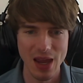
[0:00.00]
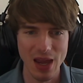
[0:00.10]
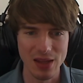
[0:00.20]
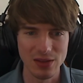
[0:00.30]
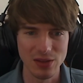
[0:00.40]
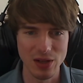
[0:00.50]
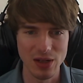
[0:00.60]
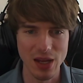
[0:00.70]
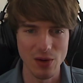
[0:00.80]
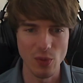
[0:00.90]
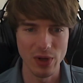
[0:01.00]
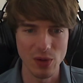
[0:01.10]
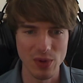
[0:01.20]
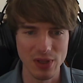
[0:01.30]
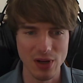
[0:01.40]
and started kind of
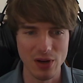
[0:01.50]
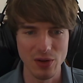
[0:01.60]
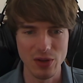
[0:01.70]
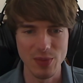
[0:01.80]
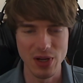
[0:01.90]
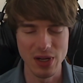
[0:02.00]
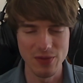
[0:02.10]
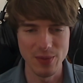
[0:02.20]
working with the Cargo community from